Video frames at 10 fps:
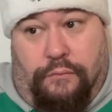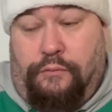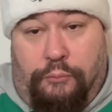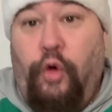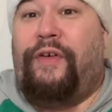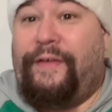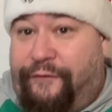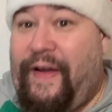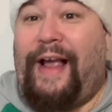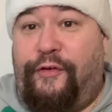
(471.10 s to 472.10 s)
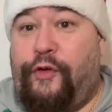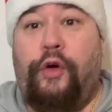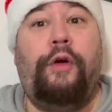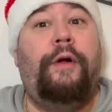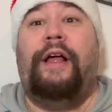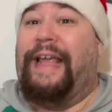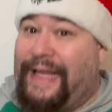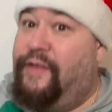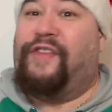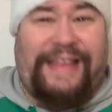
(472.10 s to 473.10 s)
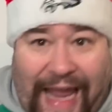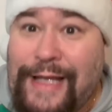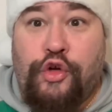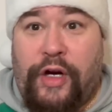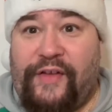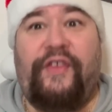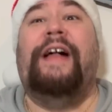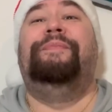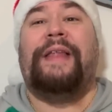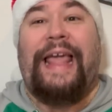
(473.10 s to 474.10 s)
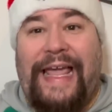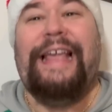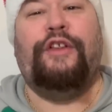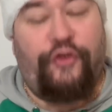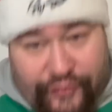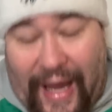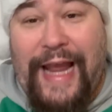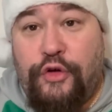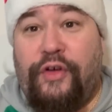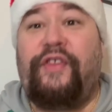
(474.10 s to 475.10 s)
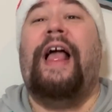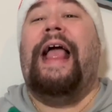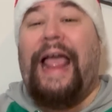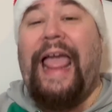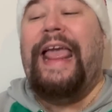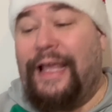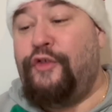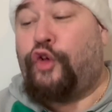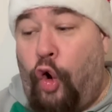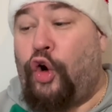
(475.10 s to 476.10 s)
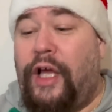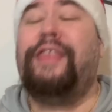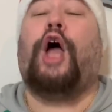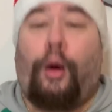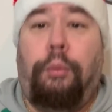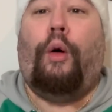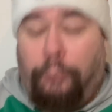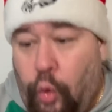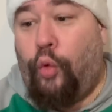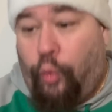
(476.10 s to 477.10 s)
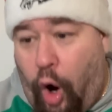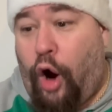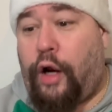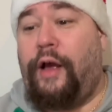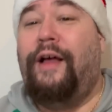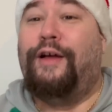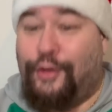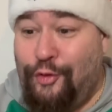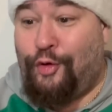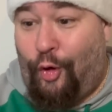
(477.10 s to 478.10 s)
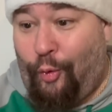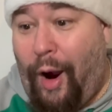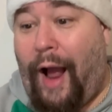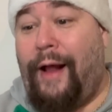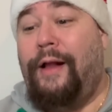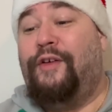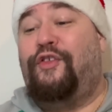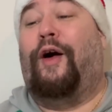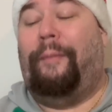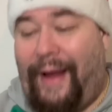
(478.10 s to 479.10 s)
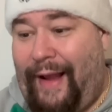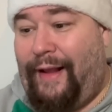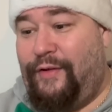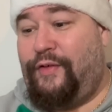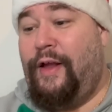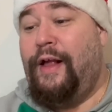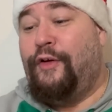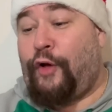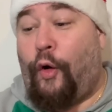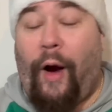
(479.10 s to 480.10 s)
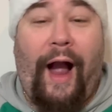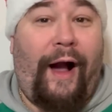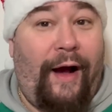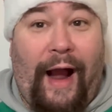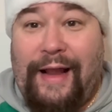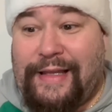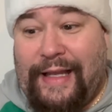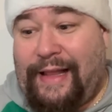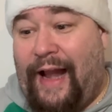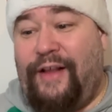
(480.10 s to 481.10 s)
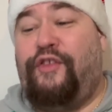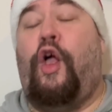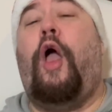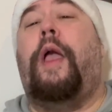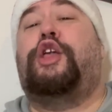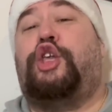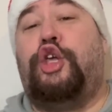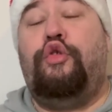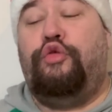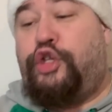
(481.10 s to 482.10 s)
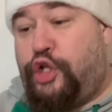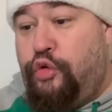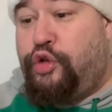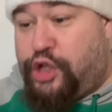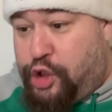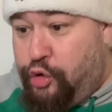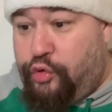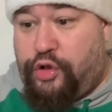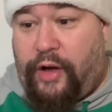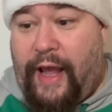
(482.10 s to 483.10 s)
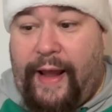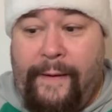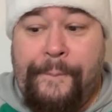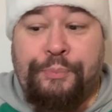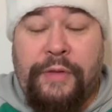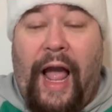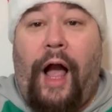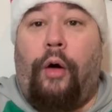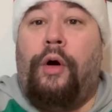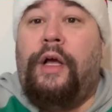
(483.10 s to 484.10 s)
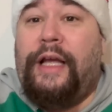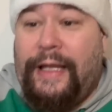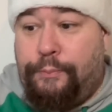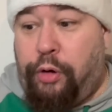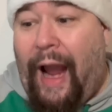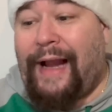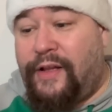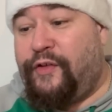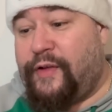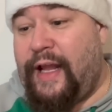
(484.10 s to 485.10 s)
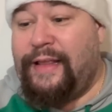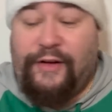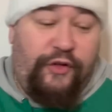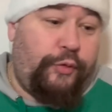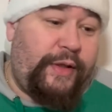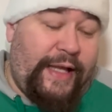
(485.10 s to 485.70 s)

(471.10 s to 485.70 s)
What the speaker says: moving faster, he's dangerous. He is dangerous. He is going to double moonwalk, you know what, some ass. So I think that is huge, huge, huge, okay? Now, in practice today, this is what they